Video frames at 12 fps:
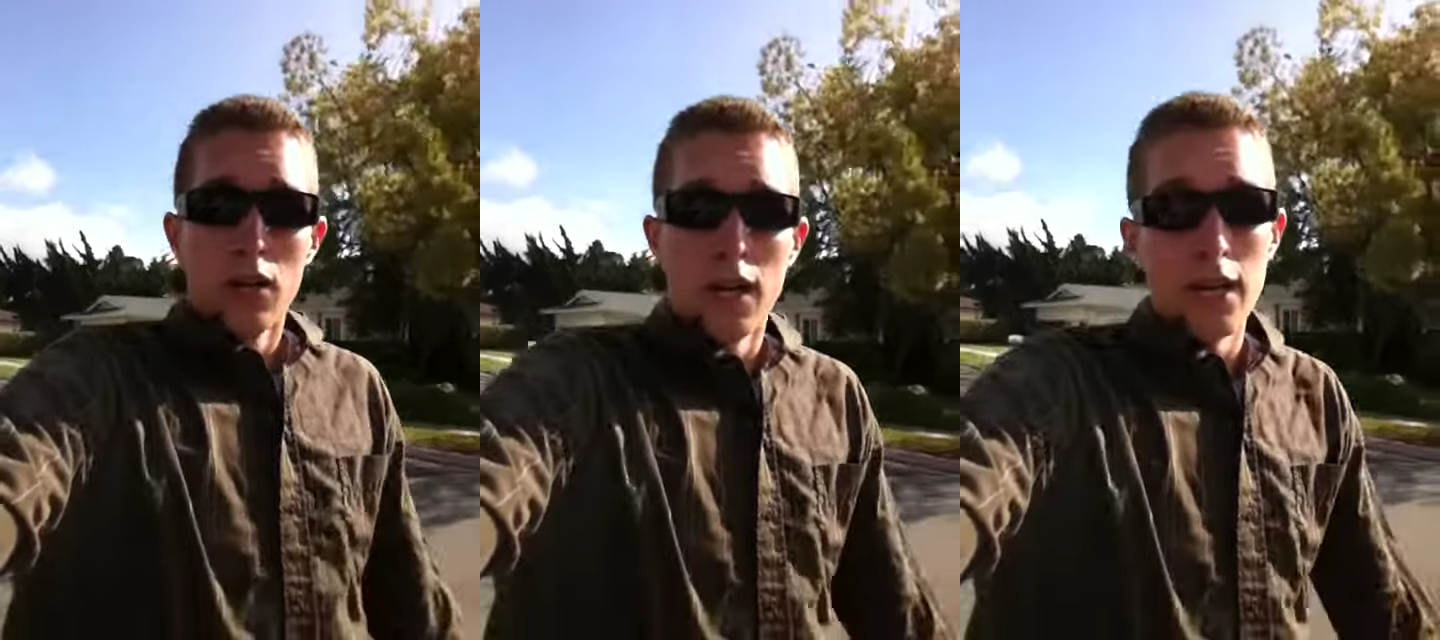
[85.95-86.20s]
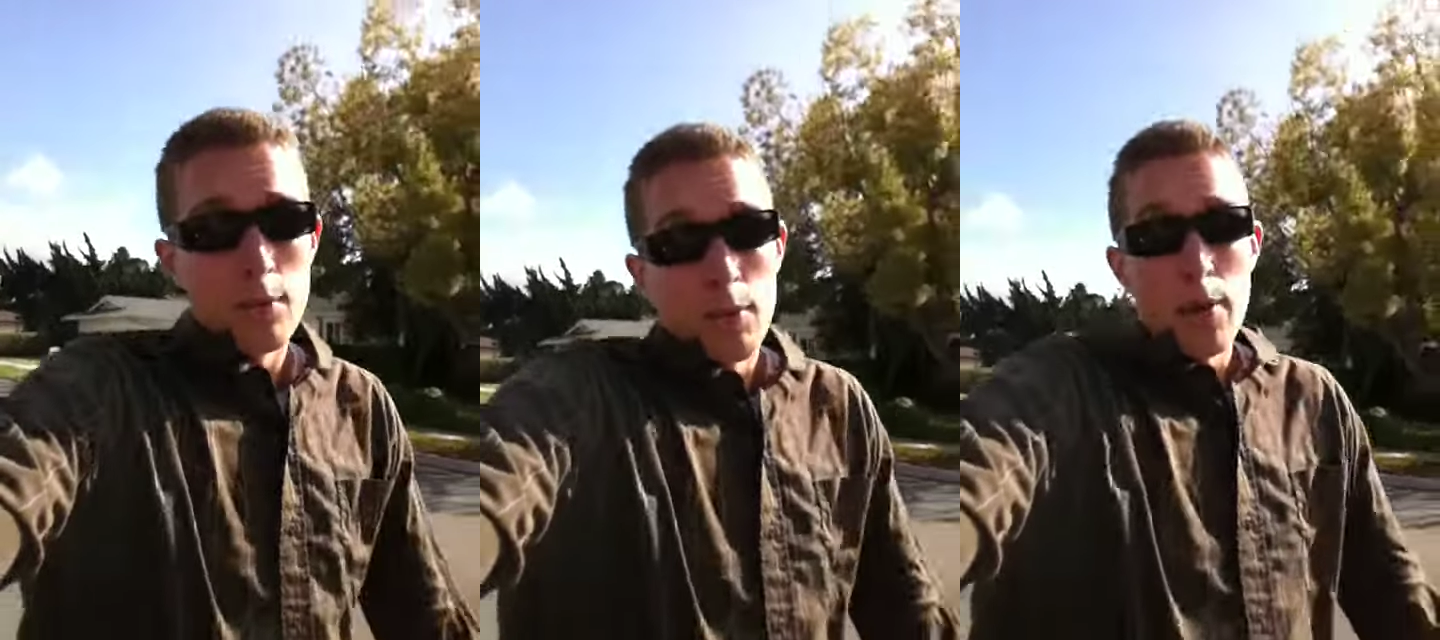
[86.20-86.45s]

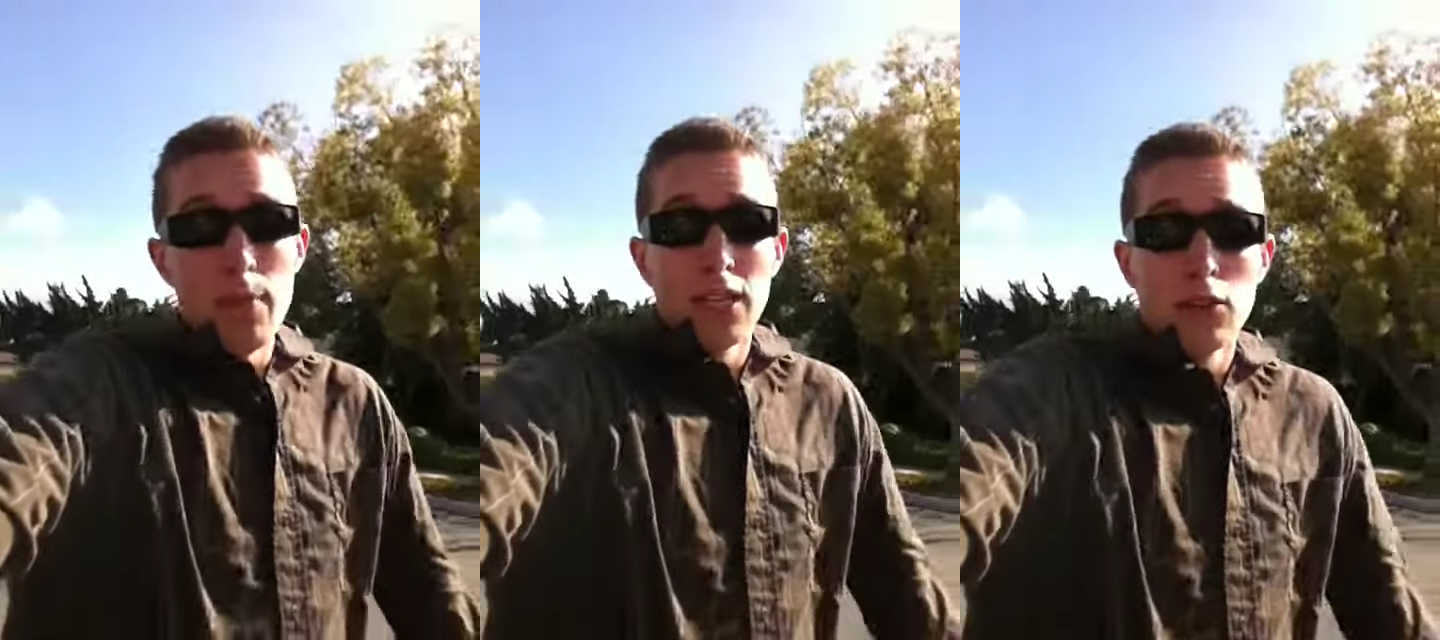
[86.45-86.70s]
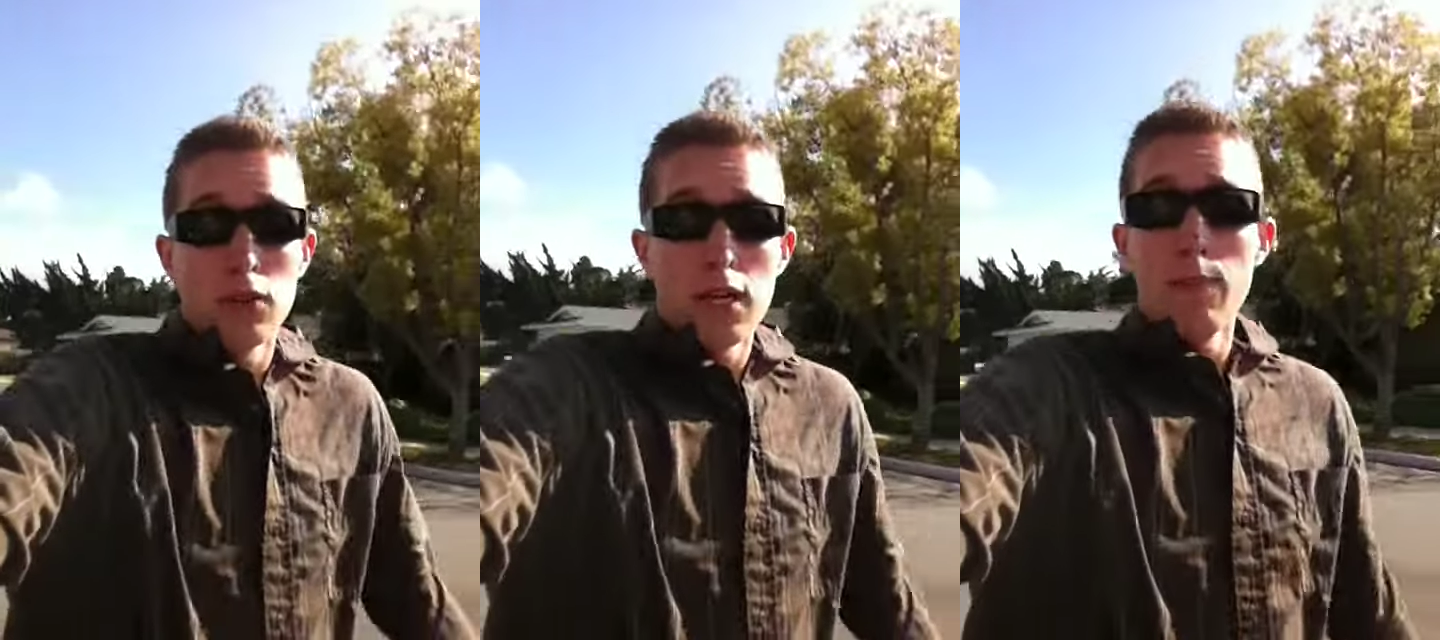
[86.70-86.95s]
and it might make
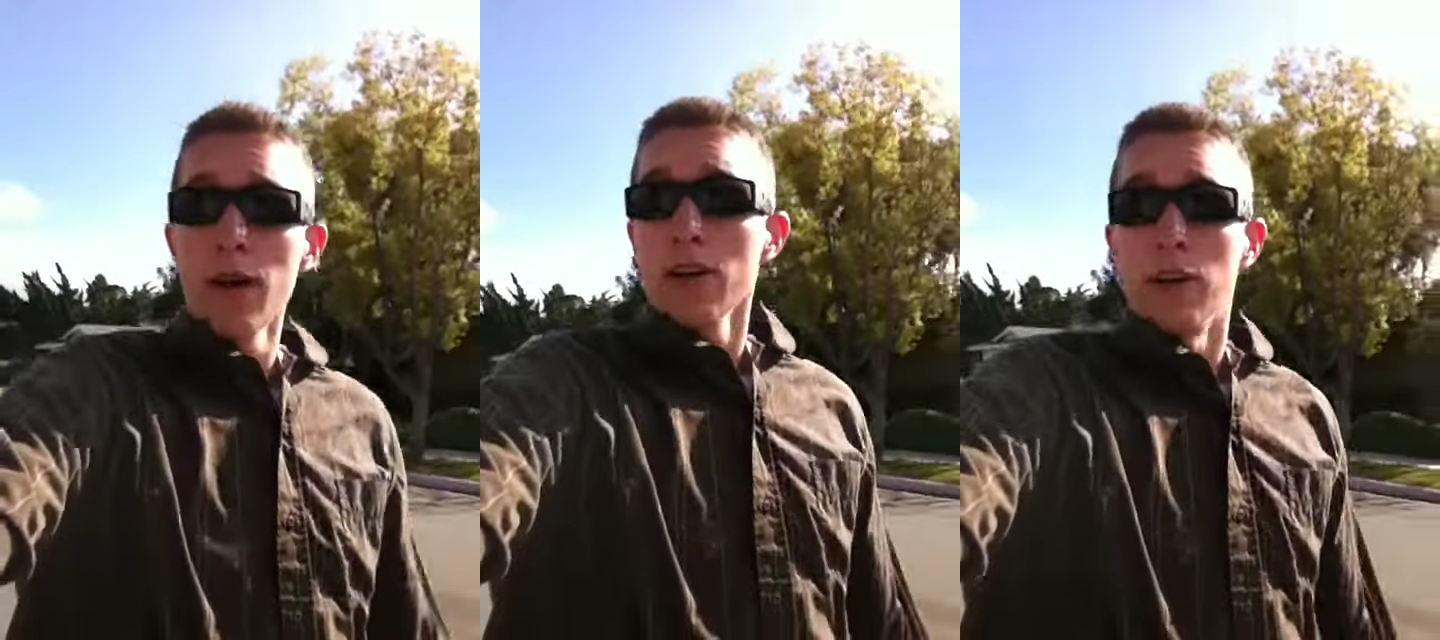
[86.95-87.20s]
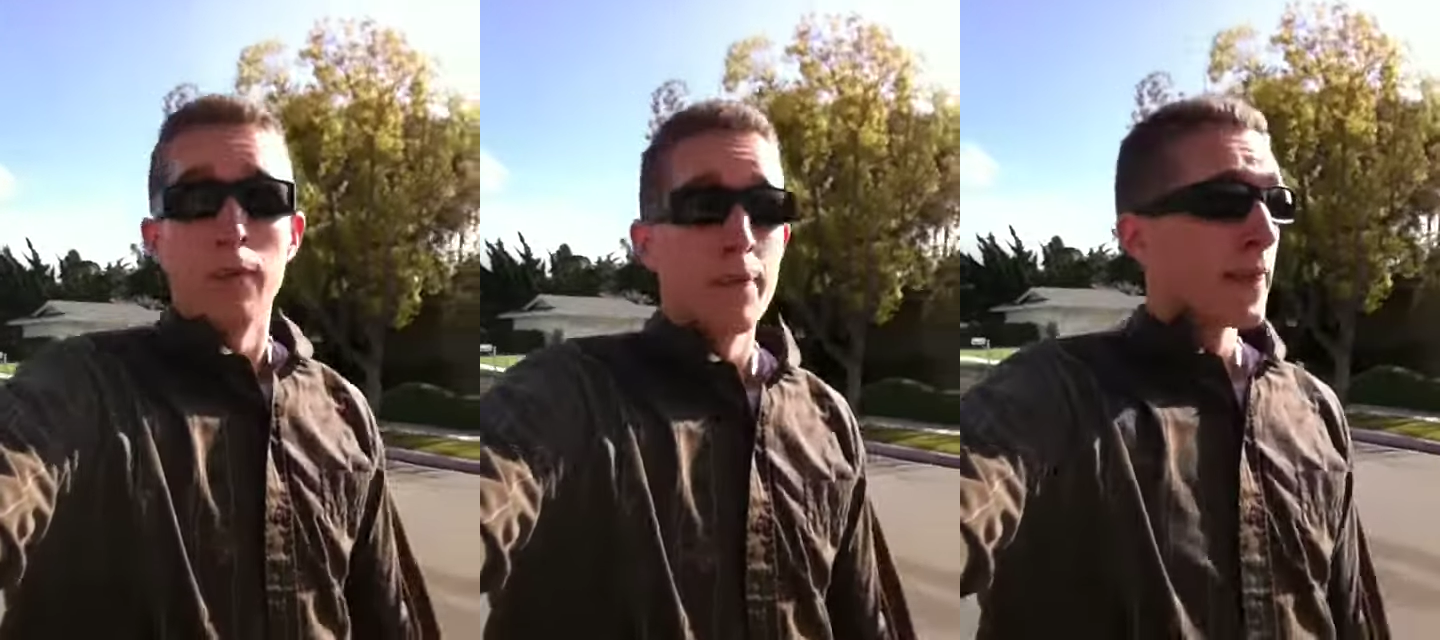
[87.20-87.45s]
their day
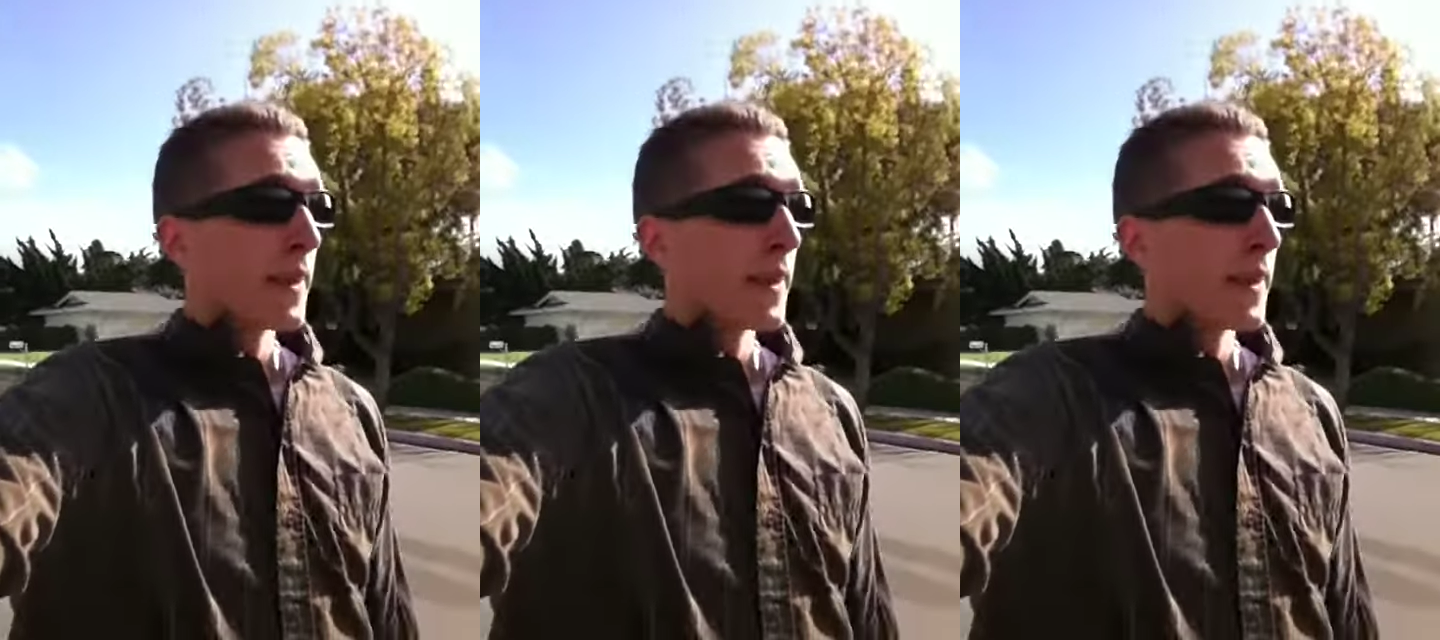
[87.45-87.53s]
better